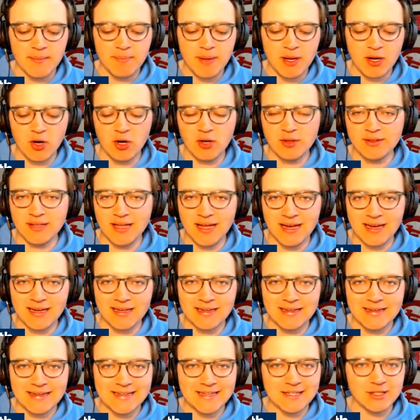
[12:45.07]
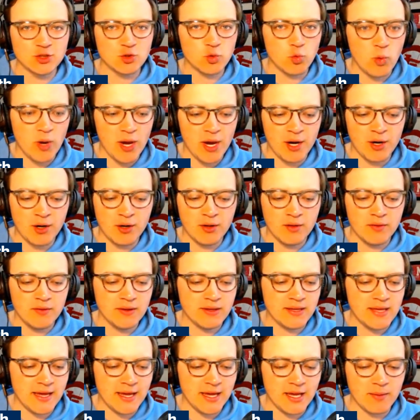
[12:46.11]
BetOnline is where
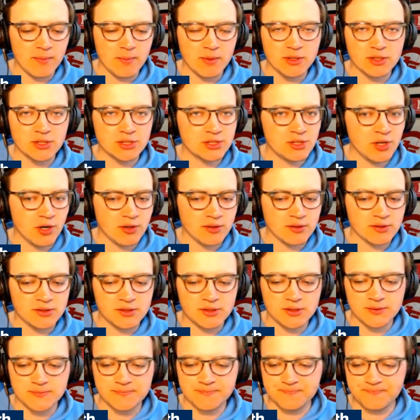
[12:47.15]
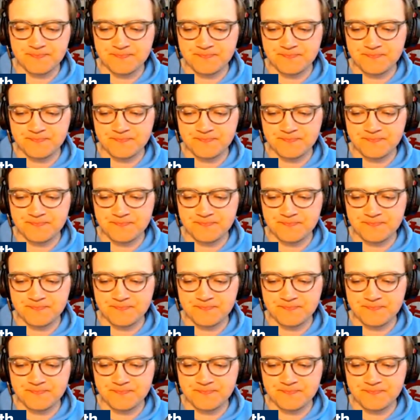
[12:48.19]
the game starts.